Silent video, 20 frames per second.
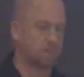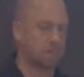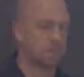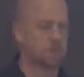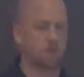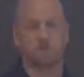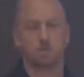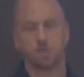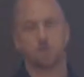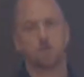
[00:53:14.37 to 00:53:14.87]

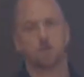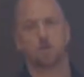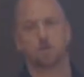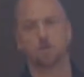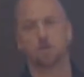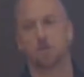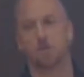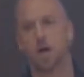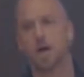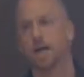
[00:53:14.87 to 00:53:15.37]
pearls before
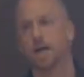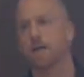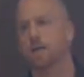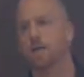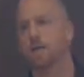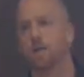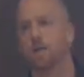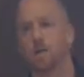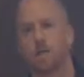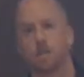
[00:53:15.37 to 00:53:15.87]
swine.
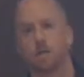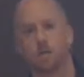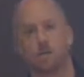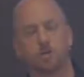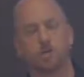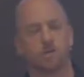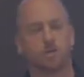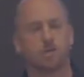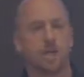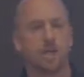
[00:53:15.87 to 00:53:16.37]
Don't
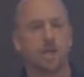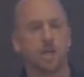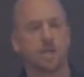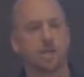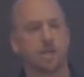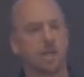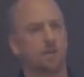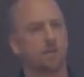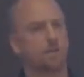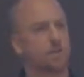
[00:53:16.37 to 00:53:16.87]
just
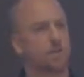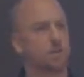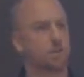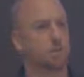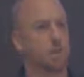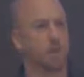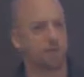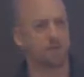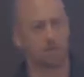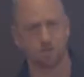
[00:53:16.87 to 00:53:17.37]
give what's
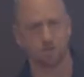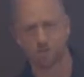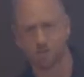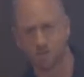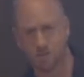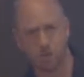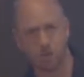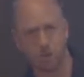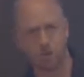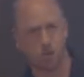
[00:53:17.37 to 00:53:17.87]
precious to
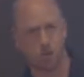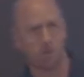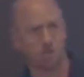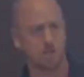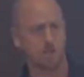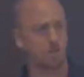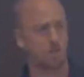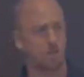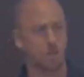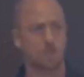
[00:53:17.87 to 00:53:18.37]
those who are
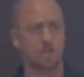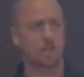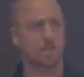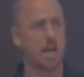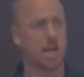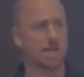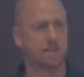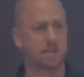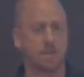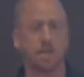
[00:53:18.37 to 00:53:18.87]
going to
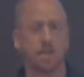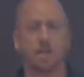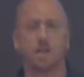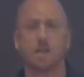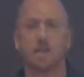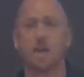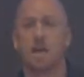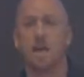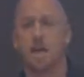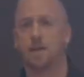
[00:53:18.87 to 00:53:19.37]
reject it
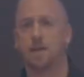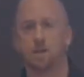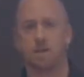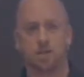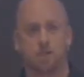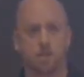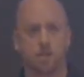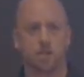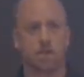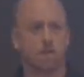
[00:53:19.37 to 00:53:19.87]
and
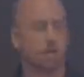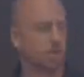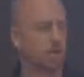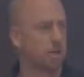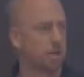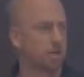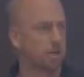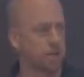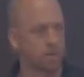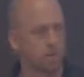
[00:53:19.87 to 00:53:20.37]
turn and
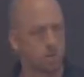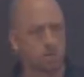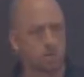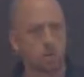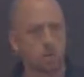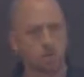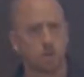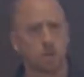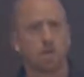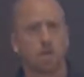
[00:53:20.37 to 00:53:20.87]
hurt you.
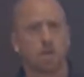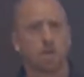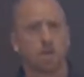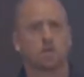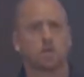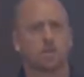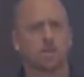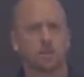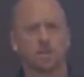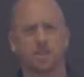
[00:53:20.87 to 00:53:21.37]

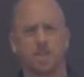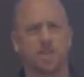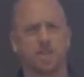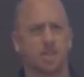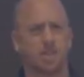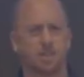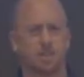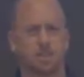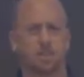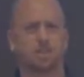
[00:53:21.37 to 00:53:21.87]
So how
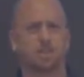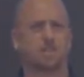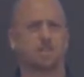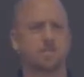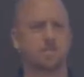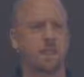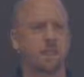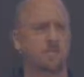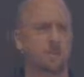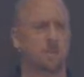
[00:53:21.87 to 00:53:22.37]

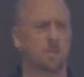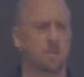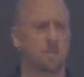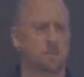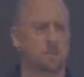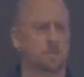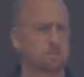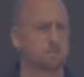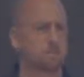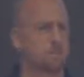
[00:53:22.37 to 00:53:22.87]

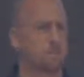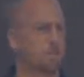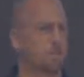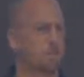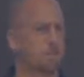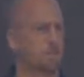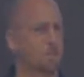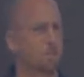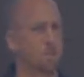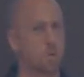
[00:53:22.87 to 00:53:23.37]

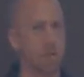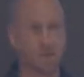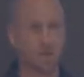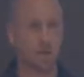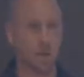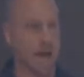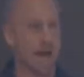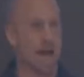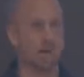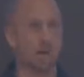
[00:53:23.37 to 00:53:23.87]

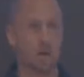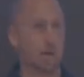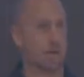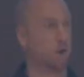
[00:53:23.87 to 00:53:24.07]
do I